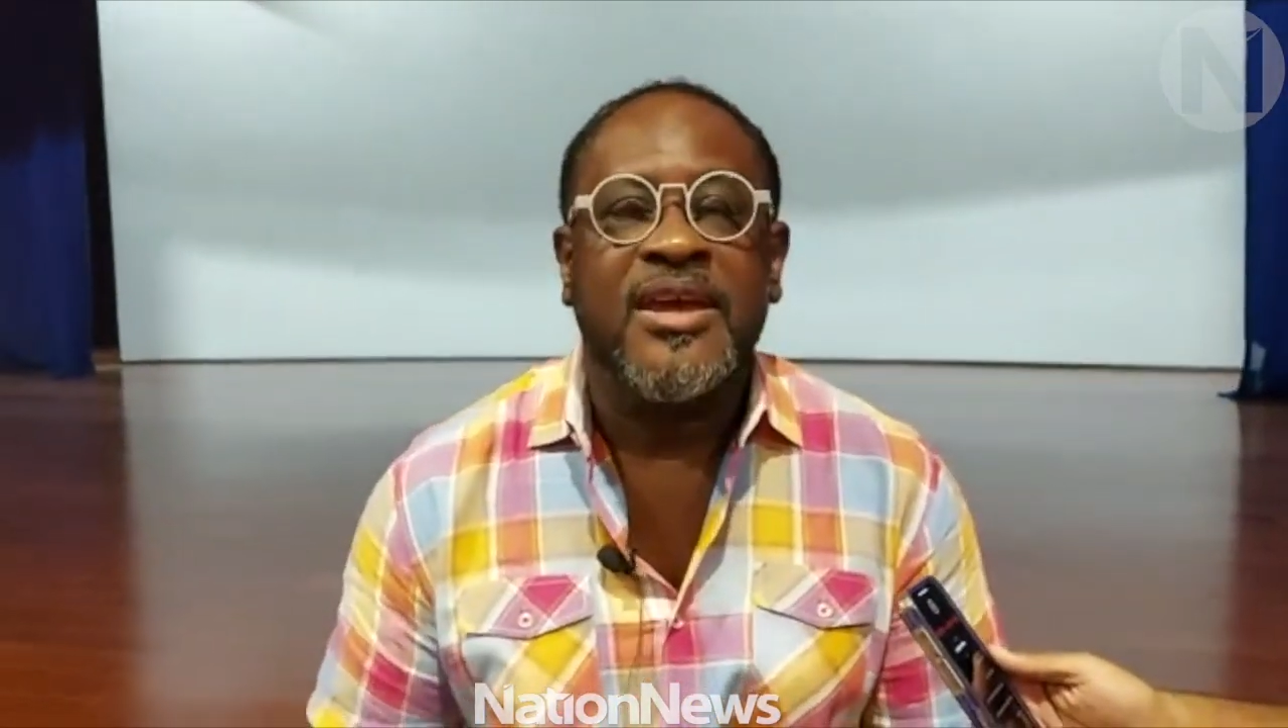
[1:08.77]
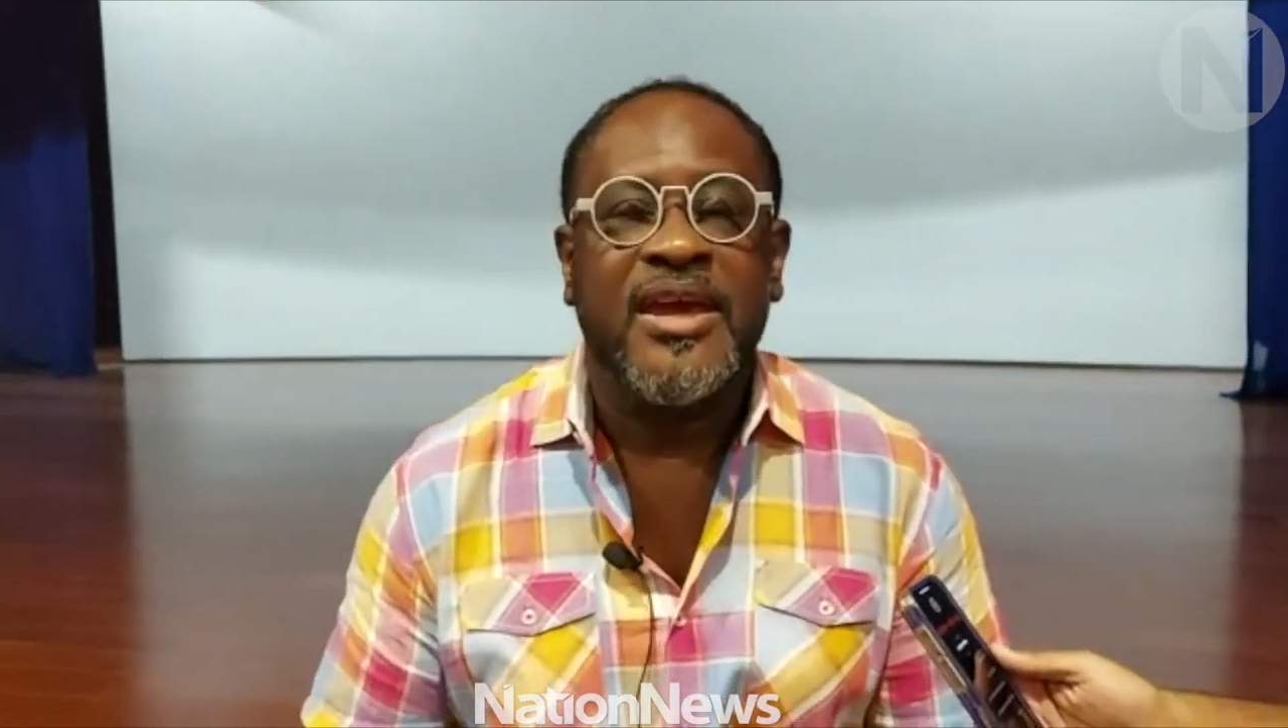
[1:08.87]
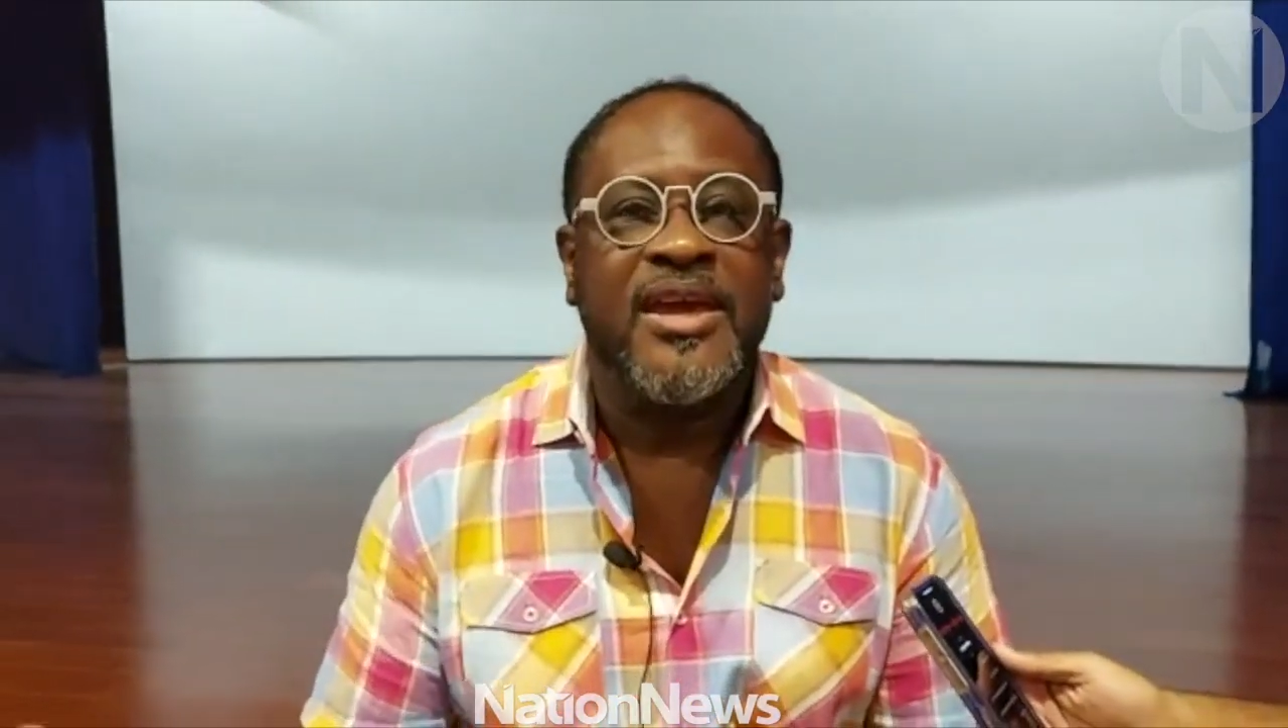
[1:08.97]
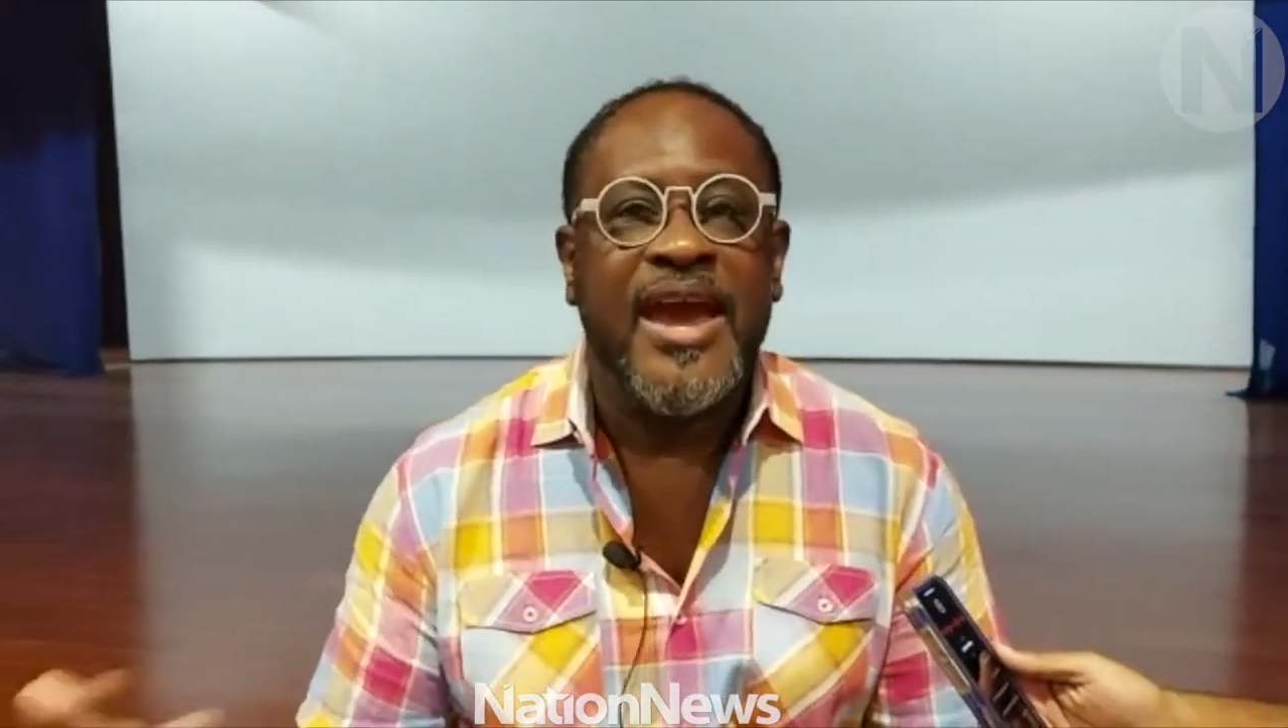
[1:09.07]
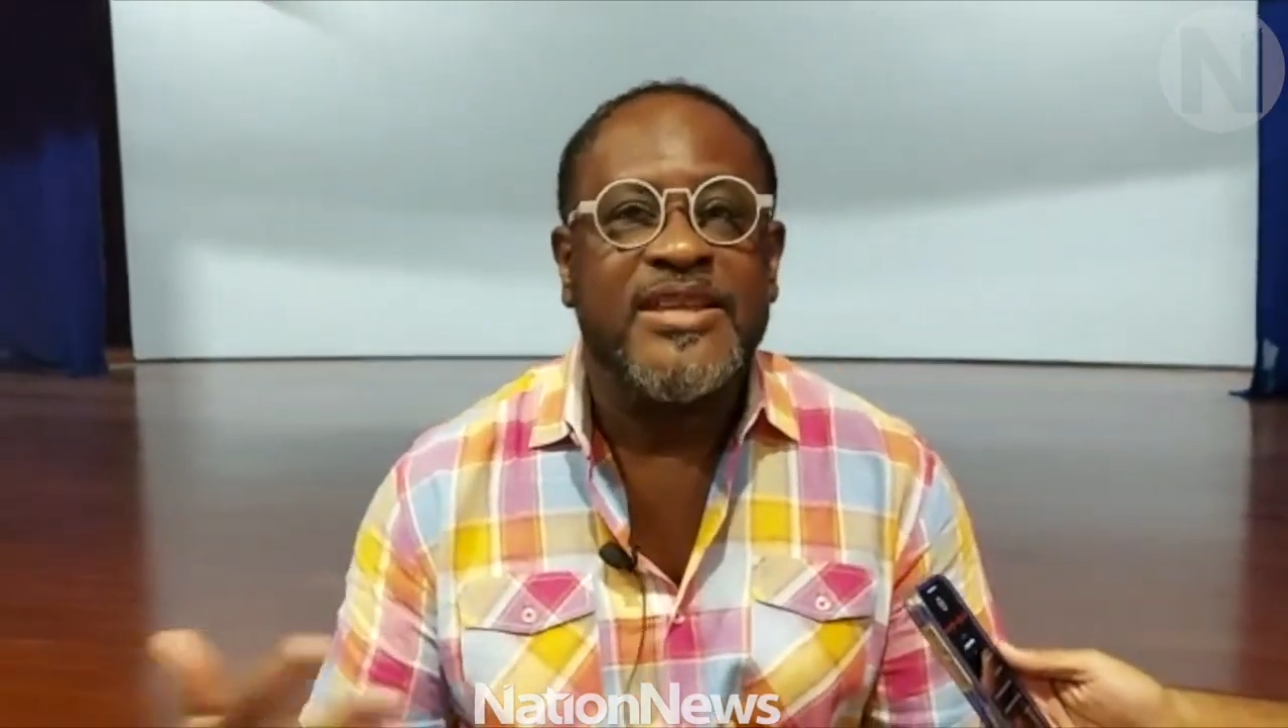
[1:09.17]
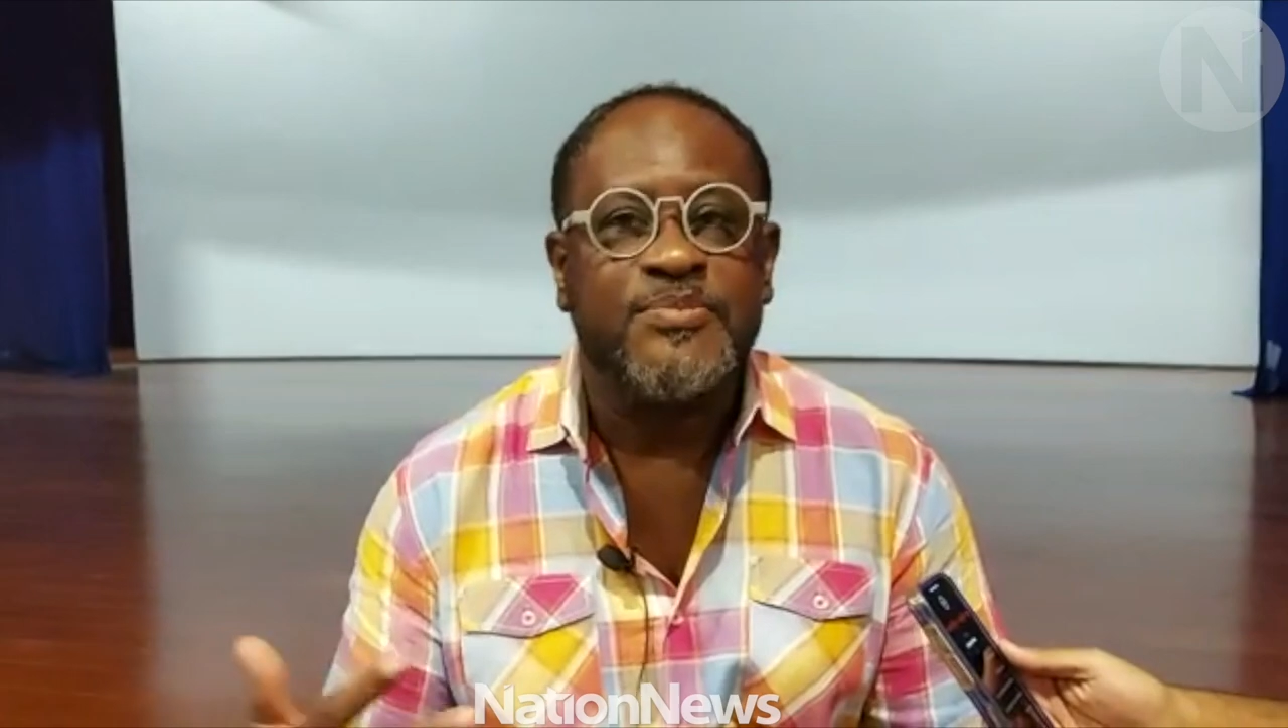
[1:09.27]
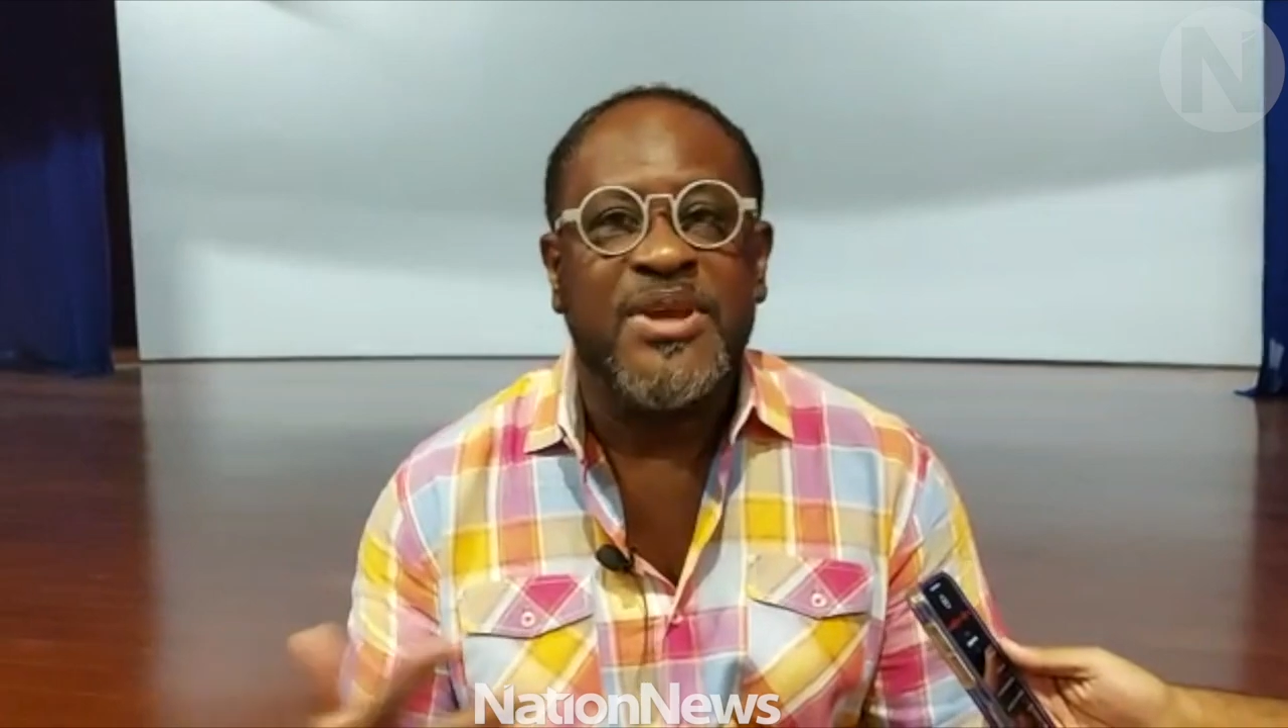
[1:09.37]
Hey, catch